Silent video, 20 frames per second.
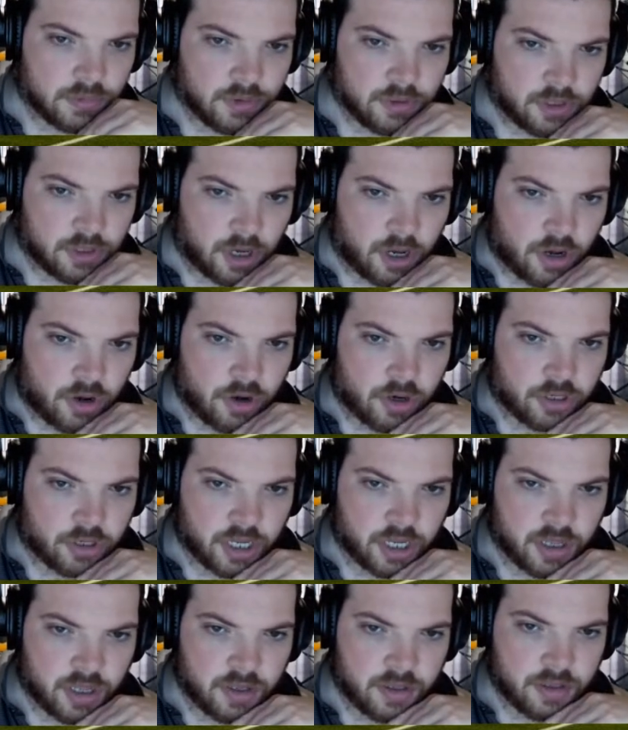So cross
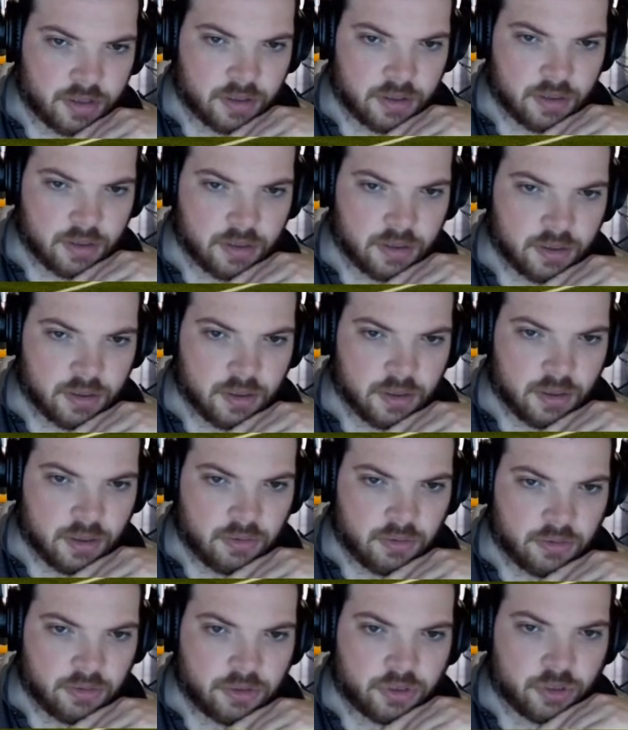here.
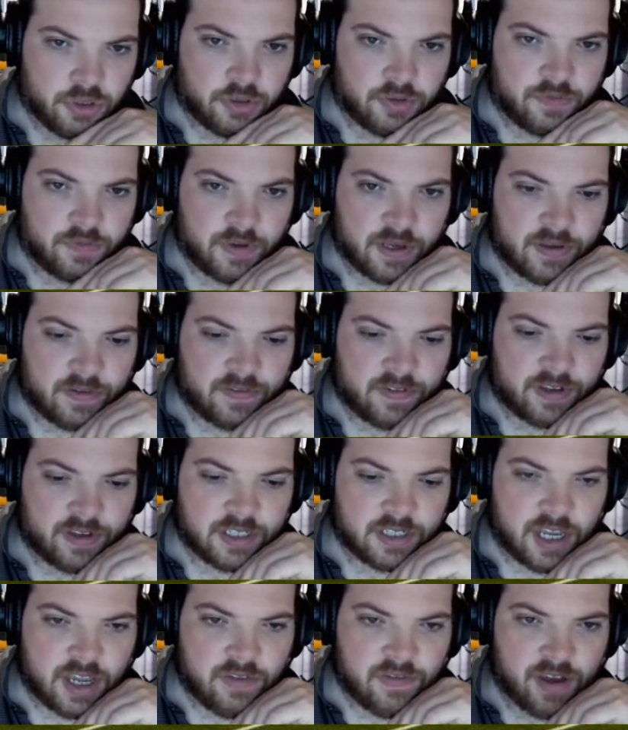Oh, Jordan Thick for
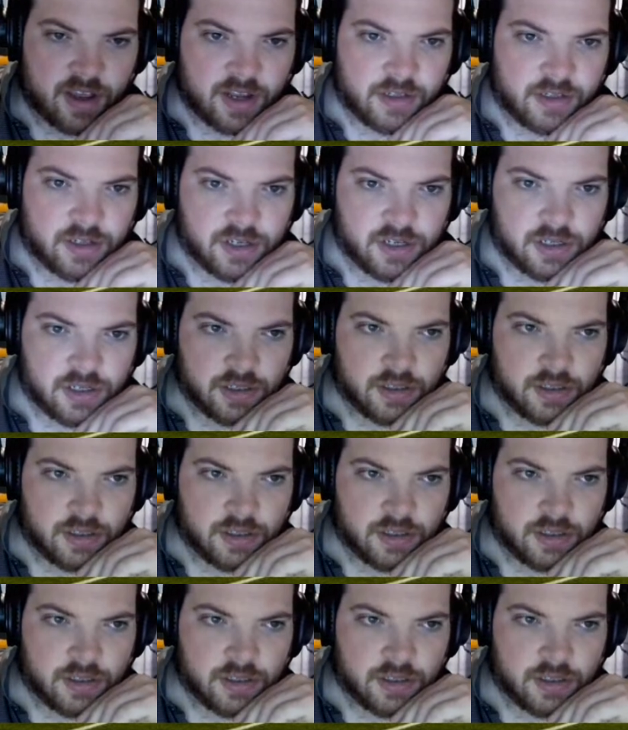safe hands.